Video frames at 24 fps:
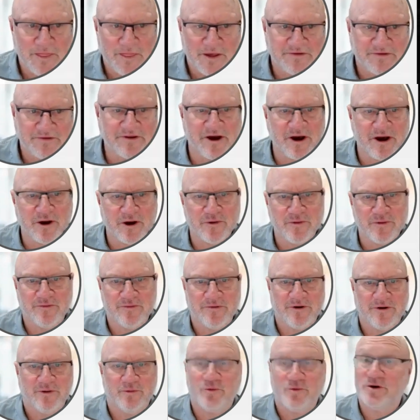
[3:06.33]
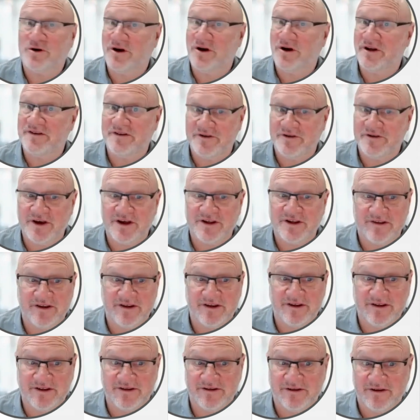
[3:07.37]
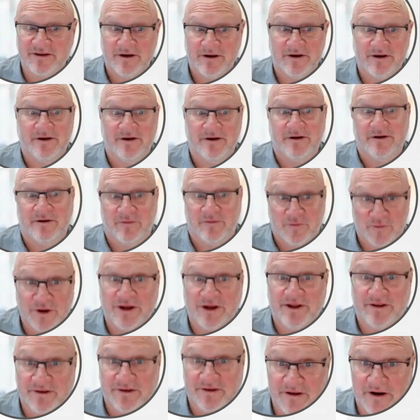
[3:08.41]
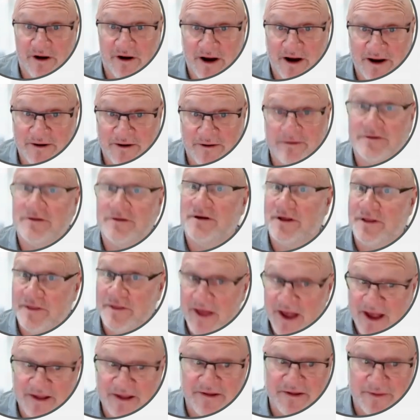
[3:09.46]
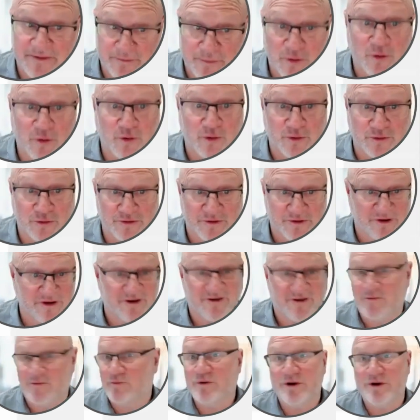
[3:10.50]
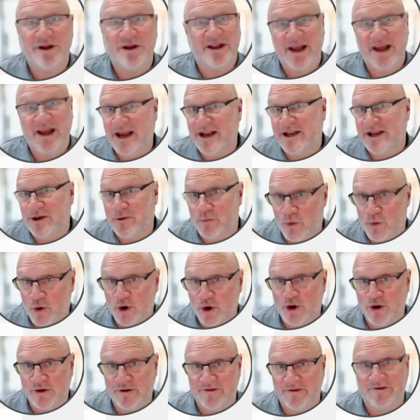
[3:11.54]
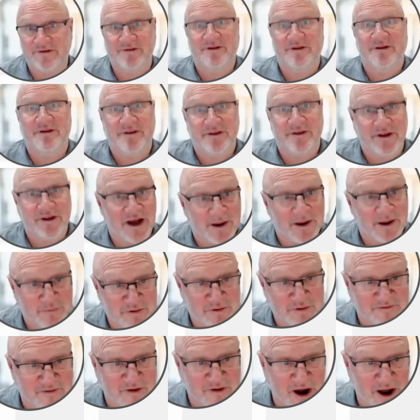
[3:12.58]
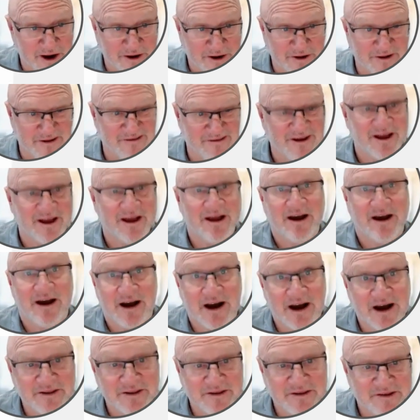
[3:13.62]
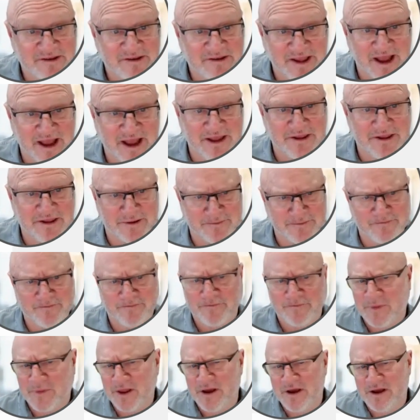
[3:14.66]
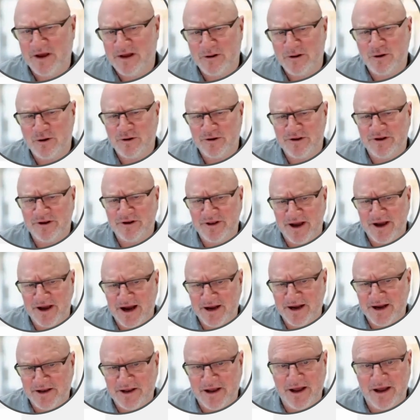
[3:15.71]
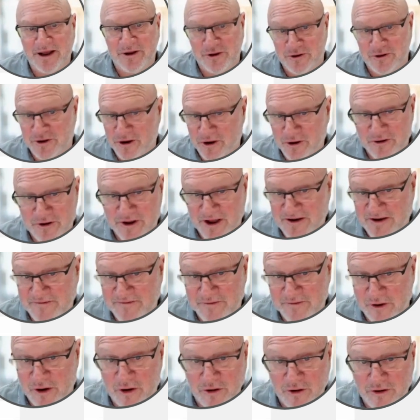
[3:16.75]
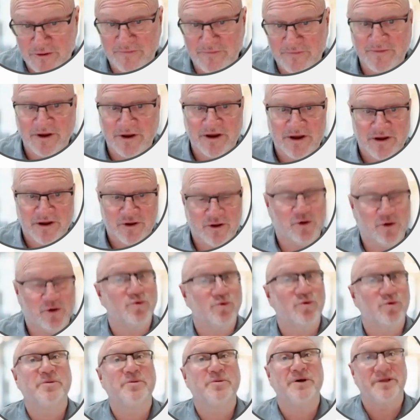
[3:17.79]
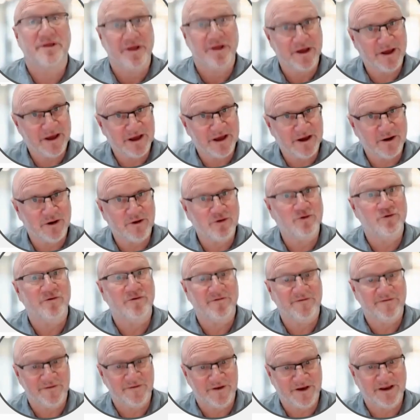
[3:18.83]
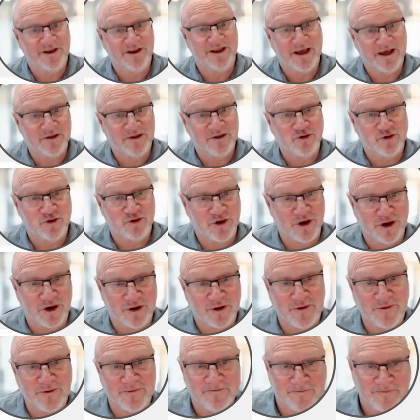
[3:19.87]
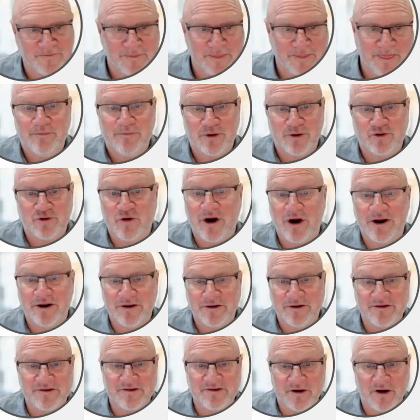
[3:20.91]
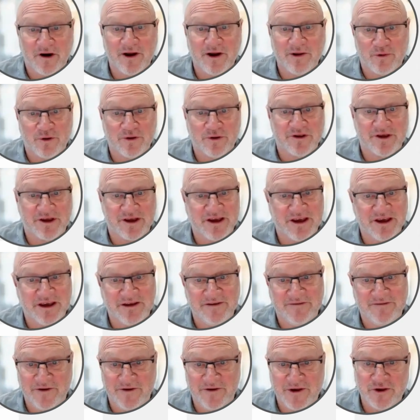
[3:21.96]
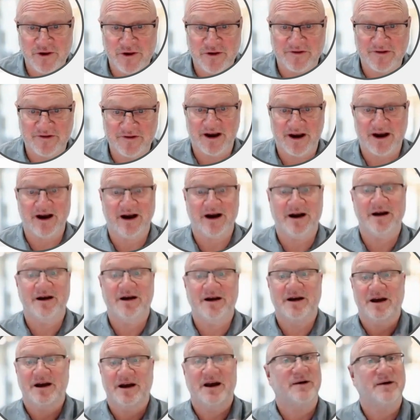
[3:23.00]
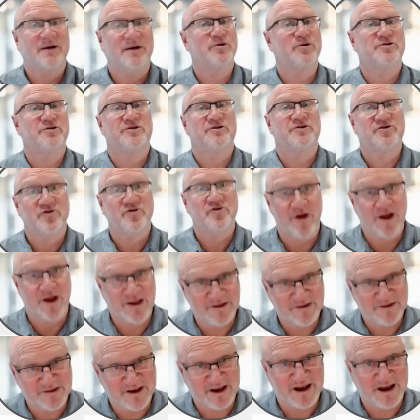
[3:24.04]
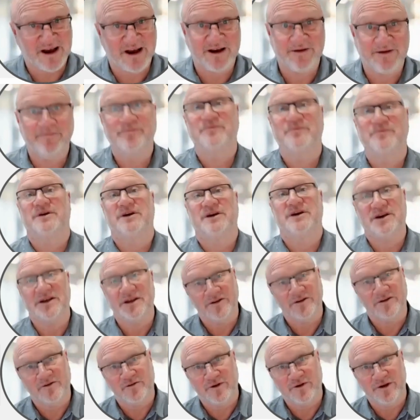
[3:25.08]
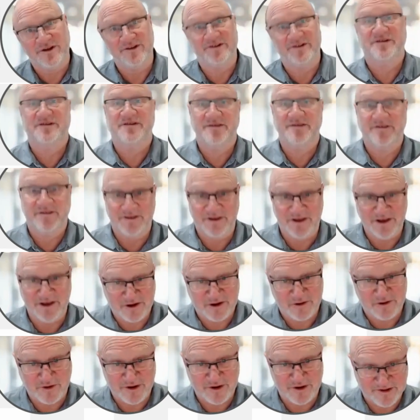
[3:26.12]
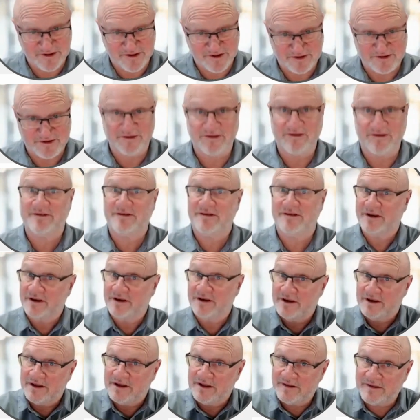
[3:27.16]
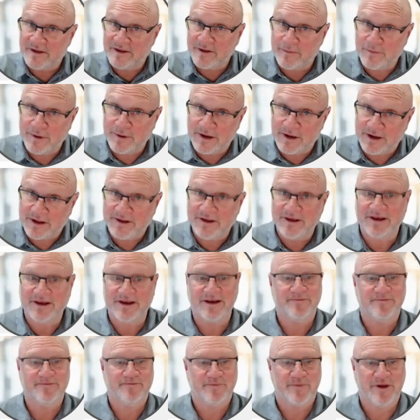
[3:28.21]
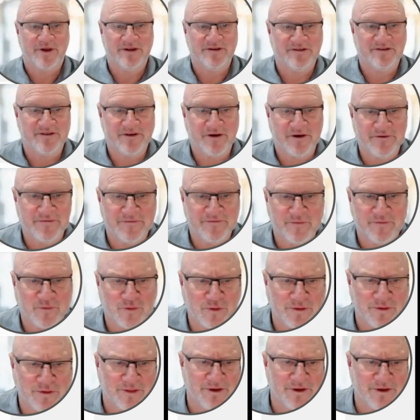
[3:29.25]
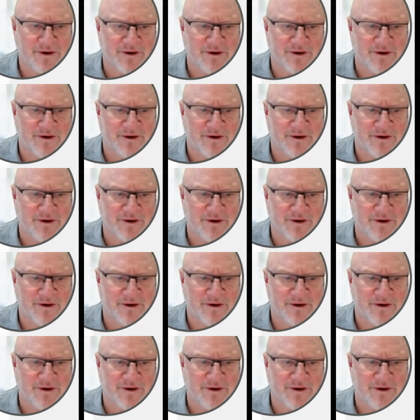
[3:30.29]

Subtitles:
So what I suggest is read the title, that's important. Read any words that are provided, understand them. Look at the data, you don't have long. You will be thinking on your feet as you go, but try to decide what the key features are and what the trends are, increases, decreases, stability, and so forth.